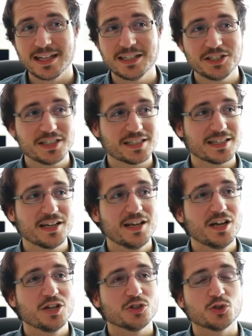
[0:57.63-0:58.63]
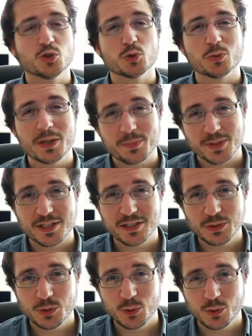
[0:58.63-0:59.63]
It just
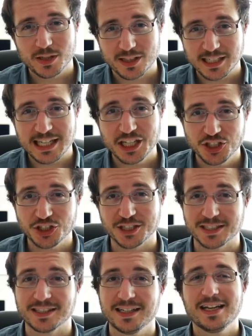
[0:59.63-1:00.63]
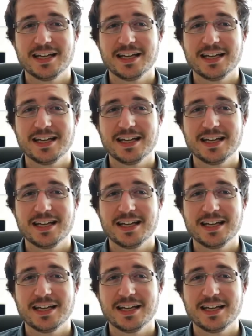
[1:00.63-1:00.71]
drips with tension.